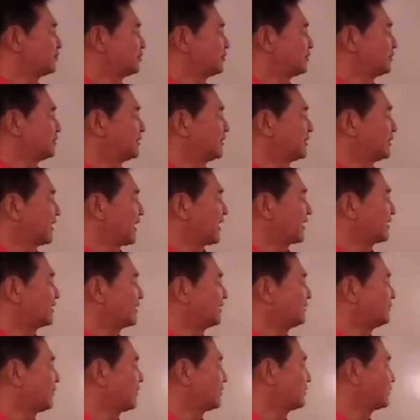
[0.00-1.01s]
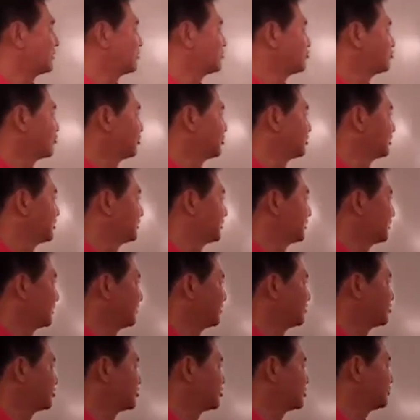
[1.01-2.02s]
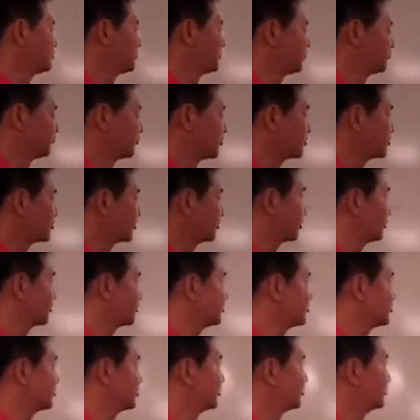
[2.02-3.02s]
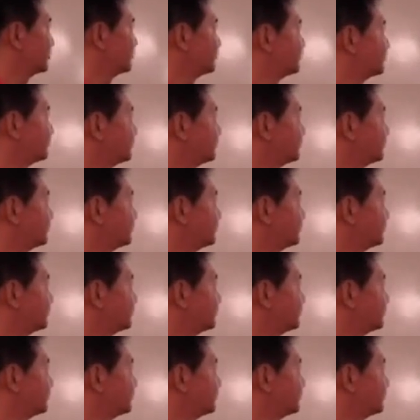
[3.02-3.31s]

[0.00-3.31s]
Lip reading: for activating general leadership research.